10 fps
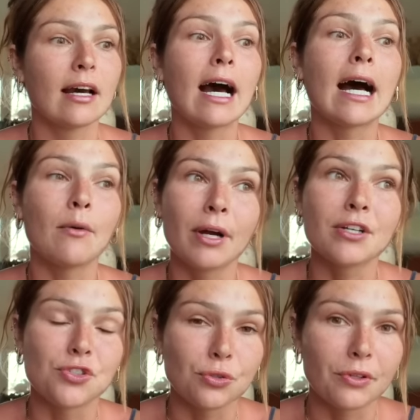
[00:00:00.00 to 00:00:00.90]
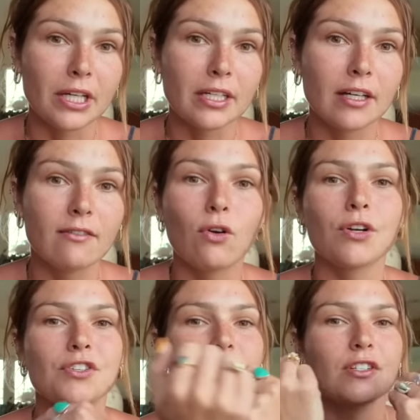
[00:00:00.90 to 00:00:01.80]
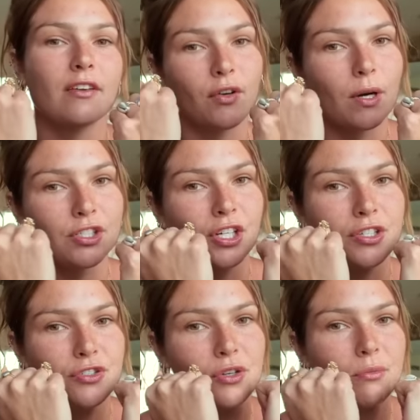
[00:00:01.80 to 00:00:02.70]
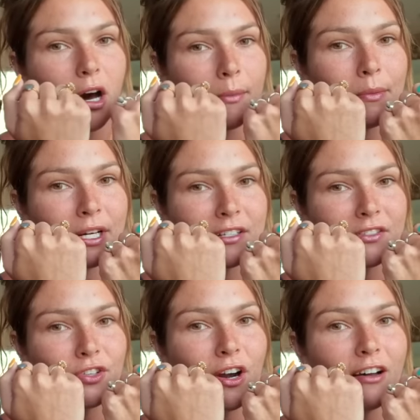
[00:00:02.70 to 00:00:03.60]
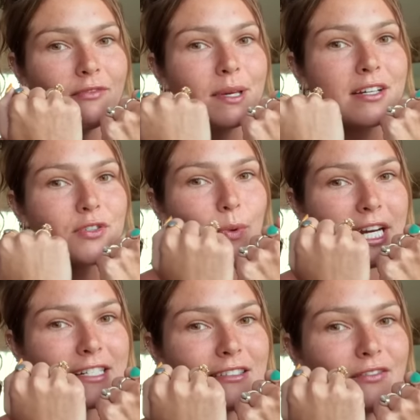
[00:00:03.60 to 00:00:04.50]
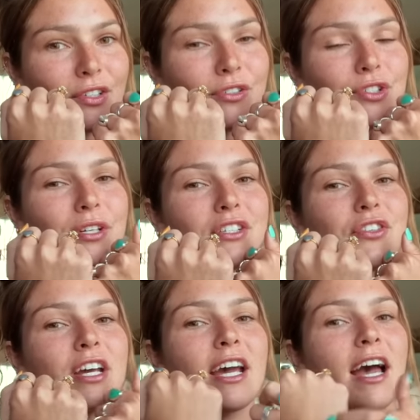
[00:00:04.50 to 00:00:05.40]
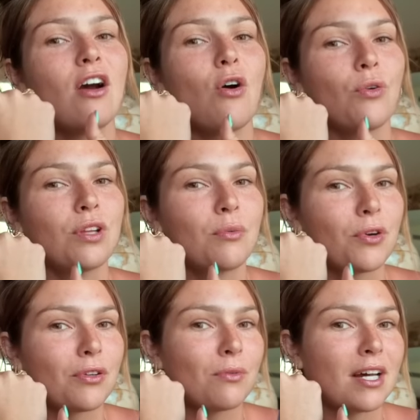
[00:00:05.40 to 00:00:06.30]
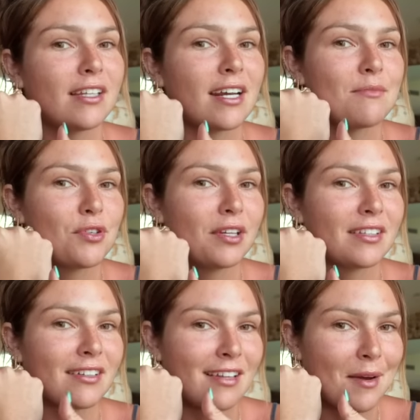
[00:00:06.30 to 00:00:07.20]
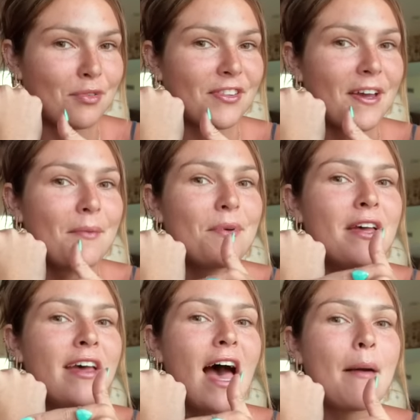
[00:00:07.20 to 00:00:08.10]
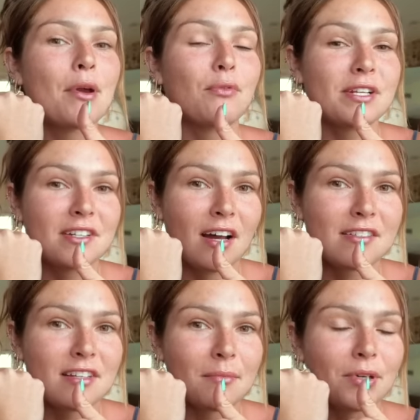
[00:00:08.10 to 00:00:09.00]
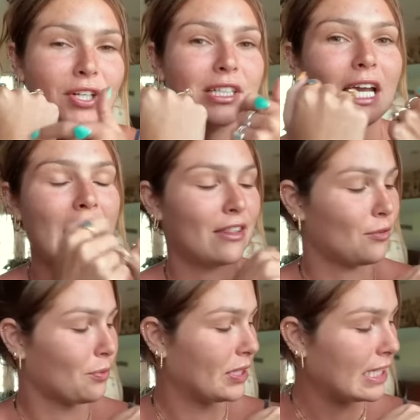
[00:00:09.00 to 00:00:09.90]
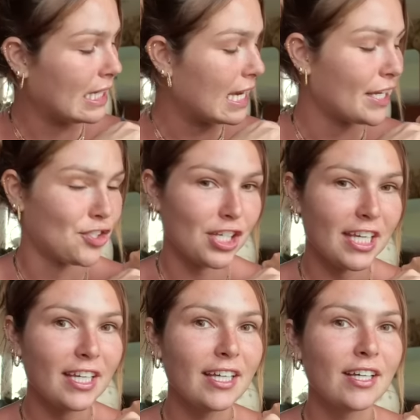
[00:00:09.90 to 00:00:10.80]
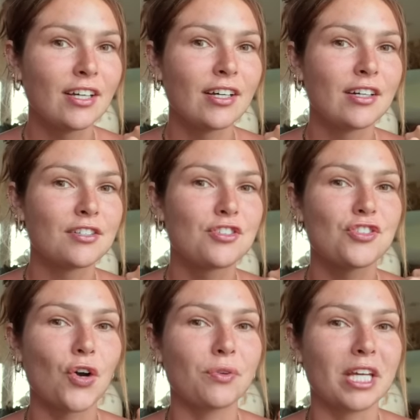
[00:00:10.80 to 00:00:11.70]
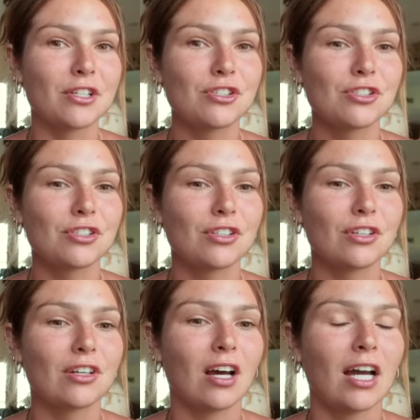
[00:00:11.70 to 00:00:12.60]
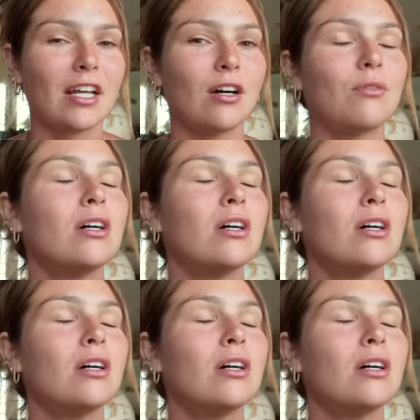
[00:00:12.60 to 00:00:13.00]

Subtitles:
I wear jewelry. Of course, if you're watching on YouTube, all my bracelets are off because when I did the photo shoot yesterday, I only wore the one that I'm doing in the collab with them, and my wrist got sunburnt and they're really itchy. So niche. I know.